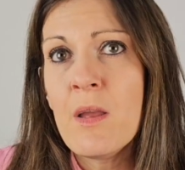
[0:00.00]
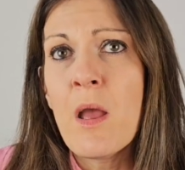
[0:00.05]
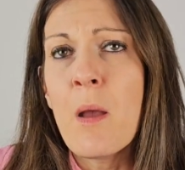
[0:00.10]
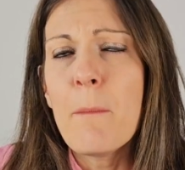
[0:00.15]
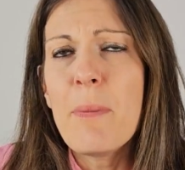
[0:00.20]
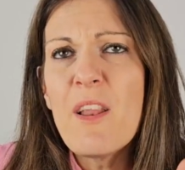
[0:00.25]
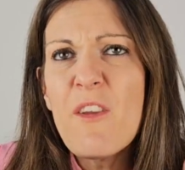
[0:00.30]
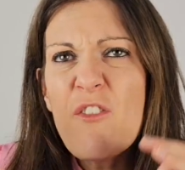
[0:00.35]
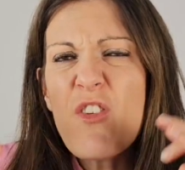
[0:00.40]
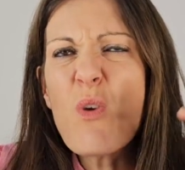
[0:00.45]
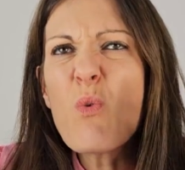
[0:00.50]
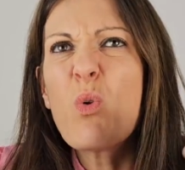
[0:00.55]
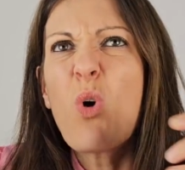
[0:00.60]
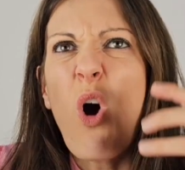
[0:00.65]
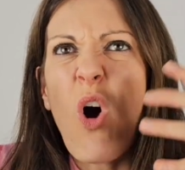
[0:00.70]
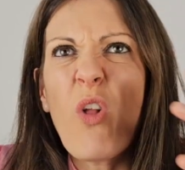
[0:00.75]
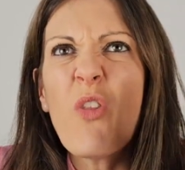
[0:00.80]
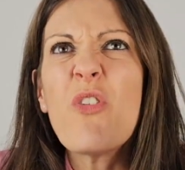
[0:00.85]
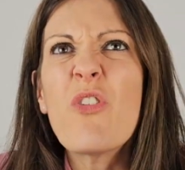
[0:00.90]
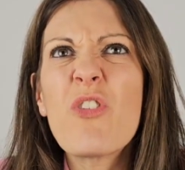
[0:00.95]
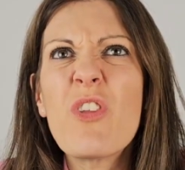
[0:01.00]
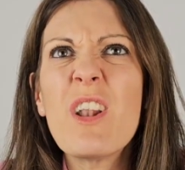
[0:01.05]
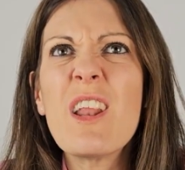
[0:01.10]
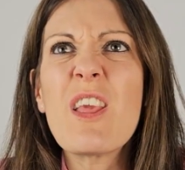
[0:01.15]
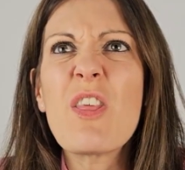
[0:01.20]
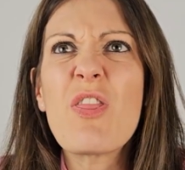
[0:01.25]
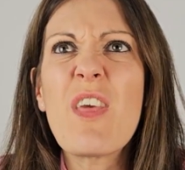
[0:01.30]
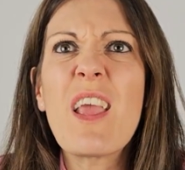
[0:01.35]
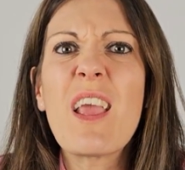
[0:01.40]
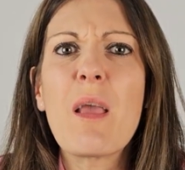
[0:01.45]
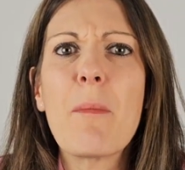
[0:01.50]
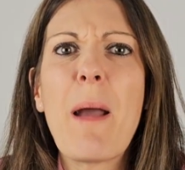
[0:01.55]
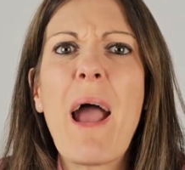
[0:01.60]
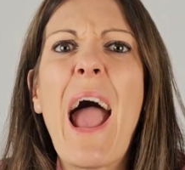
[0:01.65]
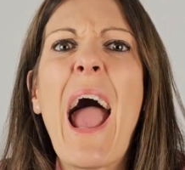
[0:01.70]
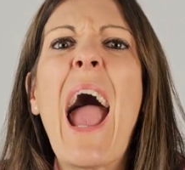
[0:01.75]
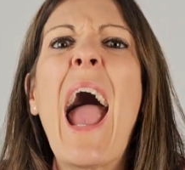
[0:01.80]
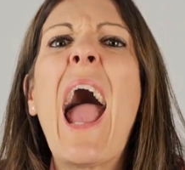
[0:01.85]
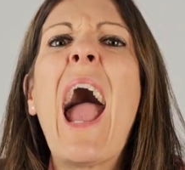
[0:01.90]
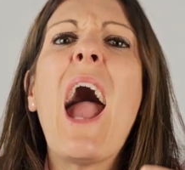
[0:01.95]
But if you constantly think about
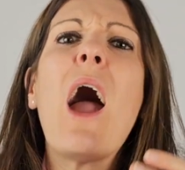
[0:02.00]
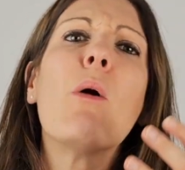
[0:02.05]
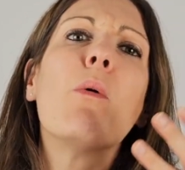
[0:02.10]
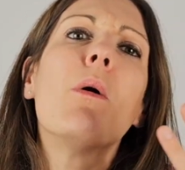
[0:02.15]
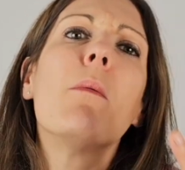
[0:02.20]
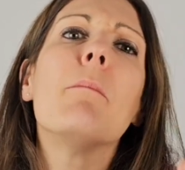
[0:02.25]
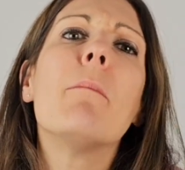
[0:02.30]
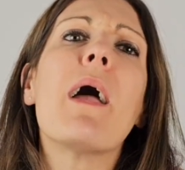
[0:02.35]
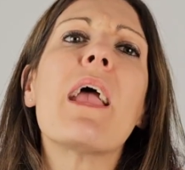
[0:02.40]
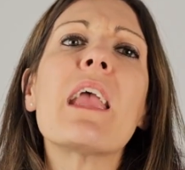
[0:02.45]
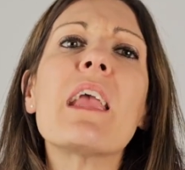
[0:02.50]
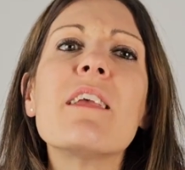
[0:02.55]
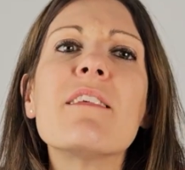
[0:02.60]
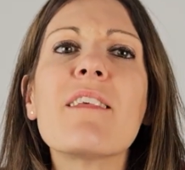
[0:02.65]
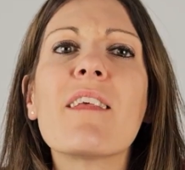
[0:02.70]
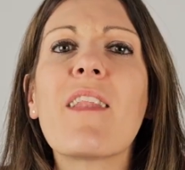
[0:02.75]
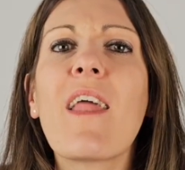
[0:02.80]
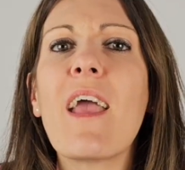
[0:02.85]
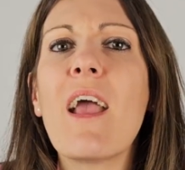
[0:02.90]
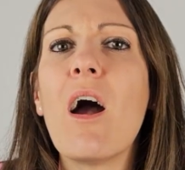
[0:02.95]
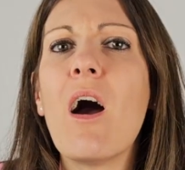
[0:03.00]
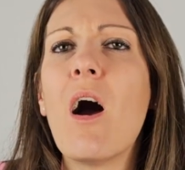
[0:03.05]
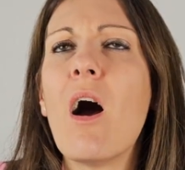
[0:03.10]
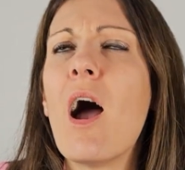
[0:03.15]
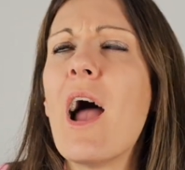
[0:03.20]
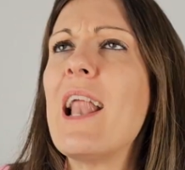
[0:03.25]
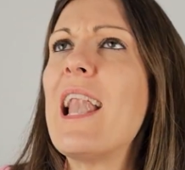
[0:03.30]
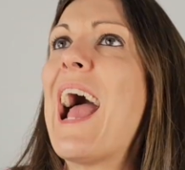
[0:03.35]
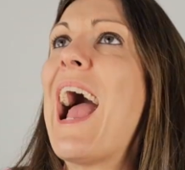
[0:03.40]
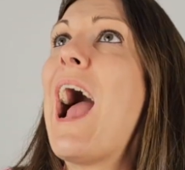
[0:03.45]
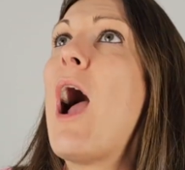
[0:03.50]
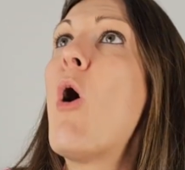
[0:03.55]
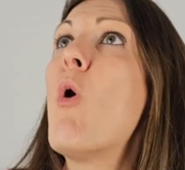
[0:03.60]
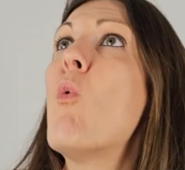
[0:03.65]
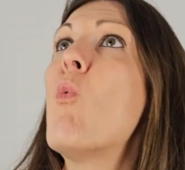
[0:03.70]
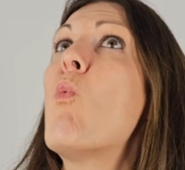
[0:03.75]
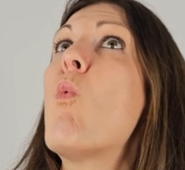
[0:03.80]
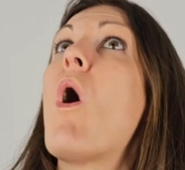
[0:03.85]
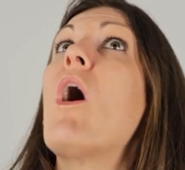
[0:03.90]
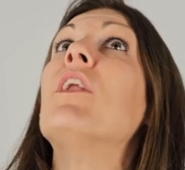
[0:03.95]
how amazing they are and how
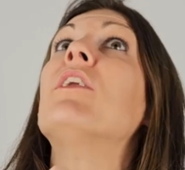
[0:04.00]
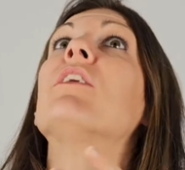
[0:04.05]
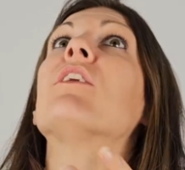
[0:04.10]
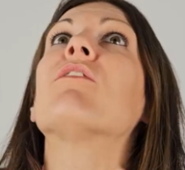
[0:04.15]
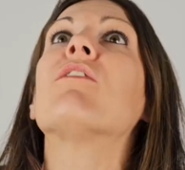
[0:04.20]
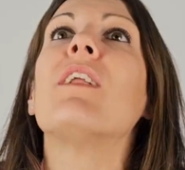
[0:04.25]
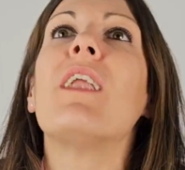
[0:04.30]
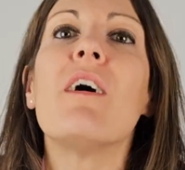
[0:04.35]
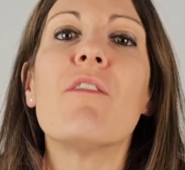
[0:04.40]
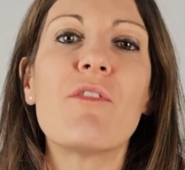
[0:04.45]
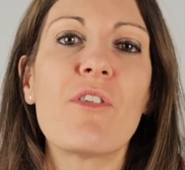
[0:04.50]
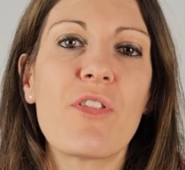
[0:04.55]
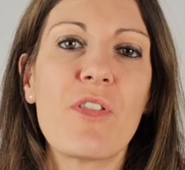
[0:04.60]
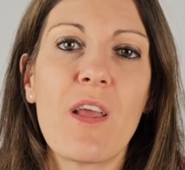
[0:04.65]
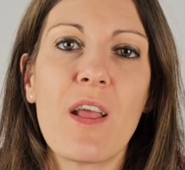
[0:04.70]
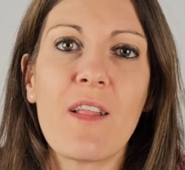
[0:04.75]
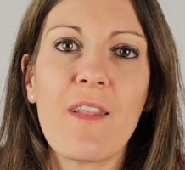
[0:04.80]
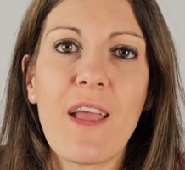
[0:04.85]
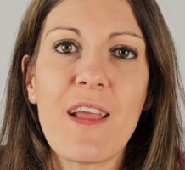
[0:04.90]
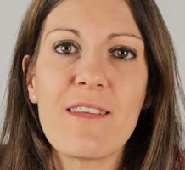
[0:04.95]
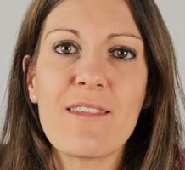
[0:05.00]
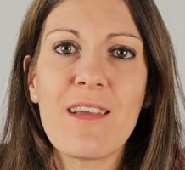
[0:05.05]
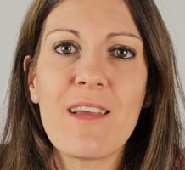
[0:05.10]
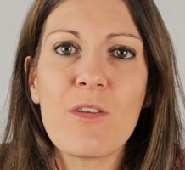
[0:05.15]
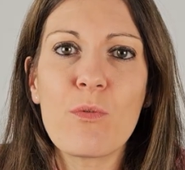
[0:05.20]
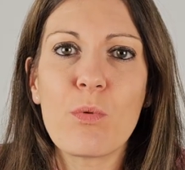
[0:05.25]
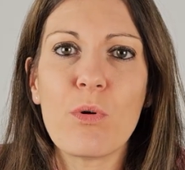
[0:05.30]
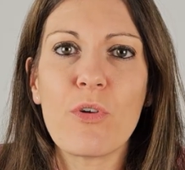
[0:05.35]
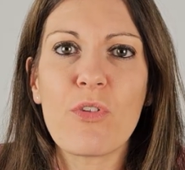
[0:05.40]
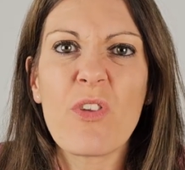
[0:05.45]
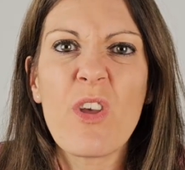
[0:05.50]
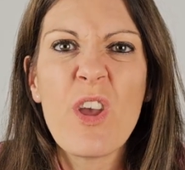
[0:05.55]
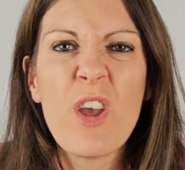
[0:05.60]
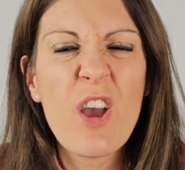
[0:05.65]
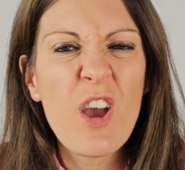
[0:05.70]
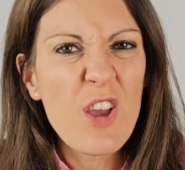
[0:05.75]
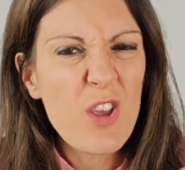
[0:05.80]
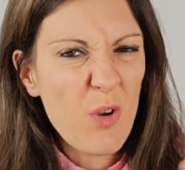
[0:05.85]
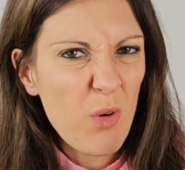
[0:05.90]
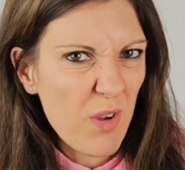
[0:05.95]
wonderful everything they did was,
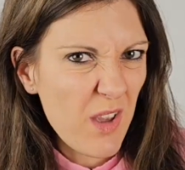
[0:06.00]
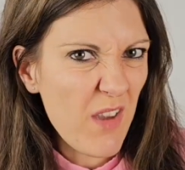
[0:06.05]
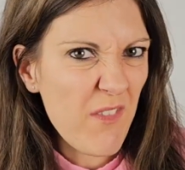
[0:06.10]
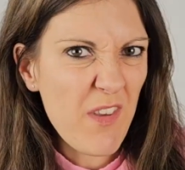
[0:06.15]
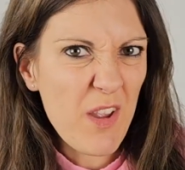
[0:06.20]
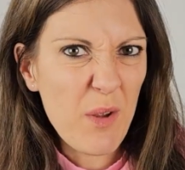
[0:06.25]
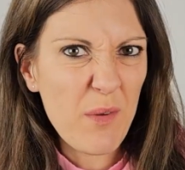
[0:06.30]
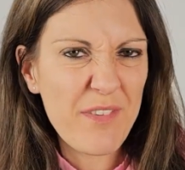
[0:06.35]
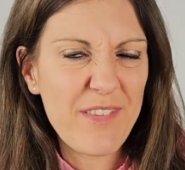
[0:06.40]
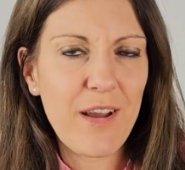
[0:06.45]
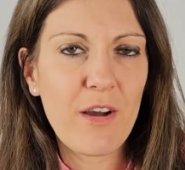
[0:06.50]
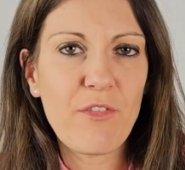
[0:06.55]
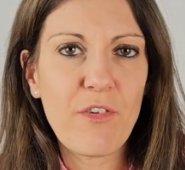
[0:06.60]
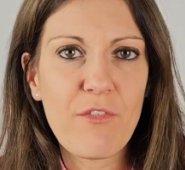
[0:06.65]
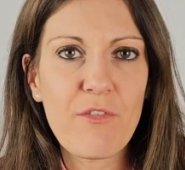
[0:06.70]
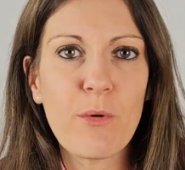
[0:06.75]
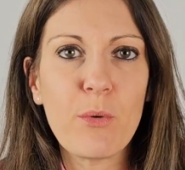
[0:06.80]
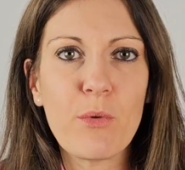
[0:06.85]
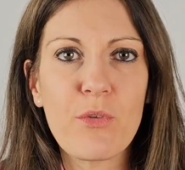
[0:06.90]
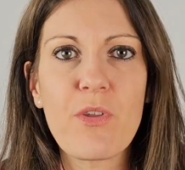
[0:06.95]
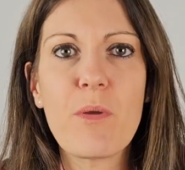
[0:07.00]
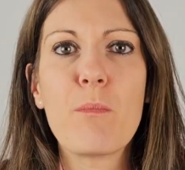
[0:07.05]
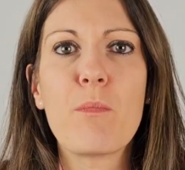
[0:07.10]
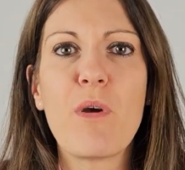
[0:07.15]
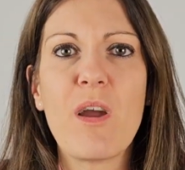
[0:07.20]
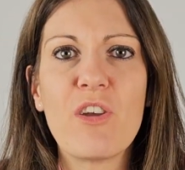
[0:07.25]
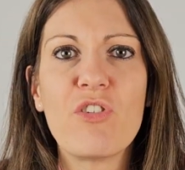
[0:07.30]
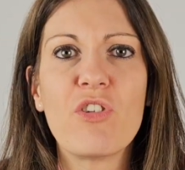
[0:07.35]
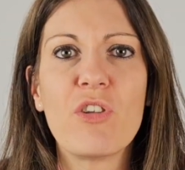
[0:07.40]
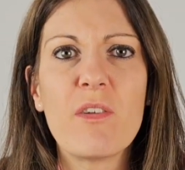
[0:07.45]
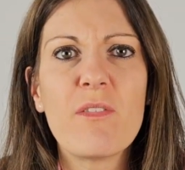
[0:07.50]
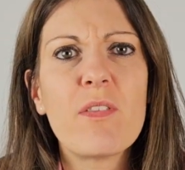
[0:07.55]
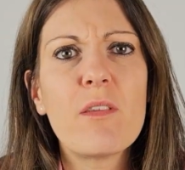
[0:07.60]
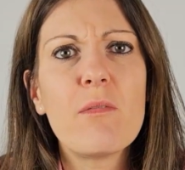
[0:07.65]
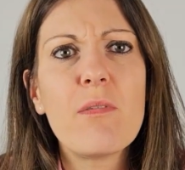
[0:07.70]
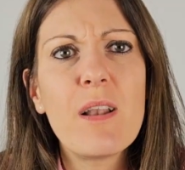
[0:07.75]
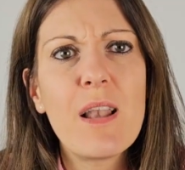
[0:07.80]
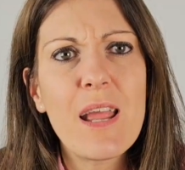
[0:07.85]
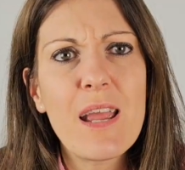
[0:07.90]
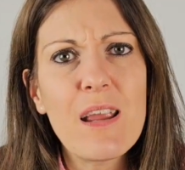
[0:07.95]
you're giving yourself a false impression of the
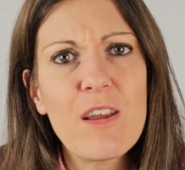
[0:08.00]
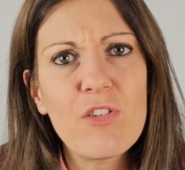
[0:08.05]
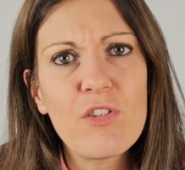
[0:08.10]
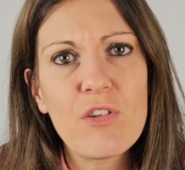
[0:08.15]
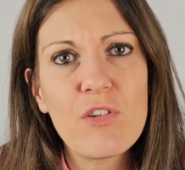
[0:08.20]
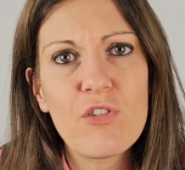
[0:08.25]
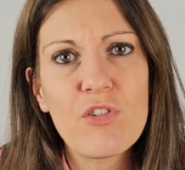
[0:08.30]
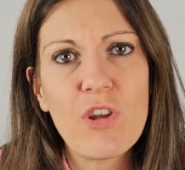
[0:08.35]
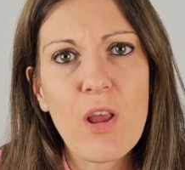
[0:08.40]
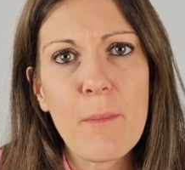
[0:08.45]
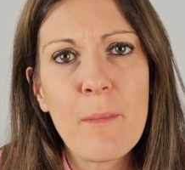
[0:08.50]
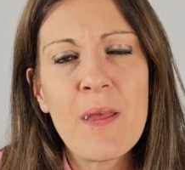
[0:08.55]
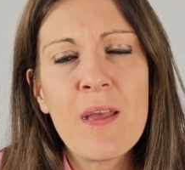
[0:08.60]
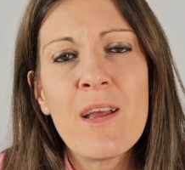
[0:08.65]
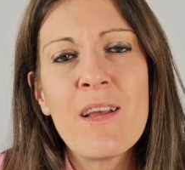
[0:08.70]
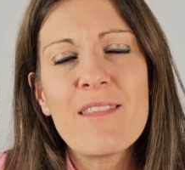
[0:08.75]
relationship.